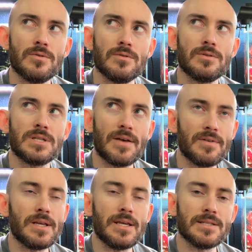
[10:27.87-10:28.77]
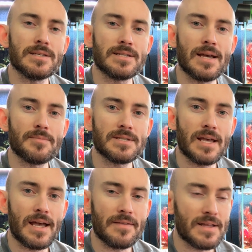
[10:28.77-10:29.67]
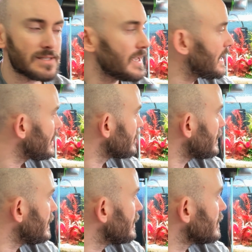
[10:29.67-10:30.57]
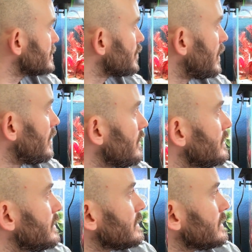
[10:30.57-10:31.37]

70 is the temp set, and that's a Hager heater as well. The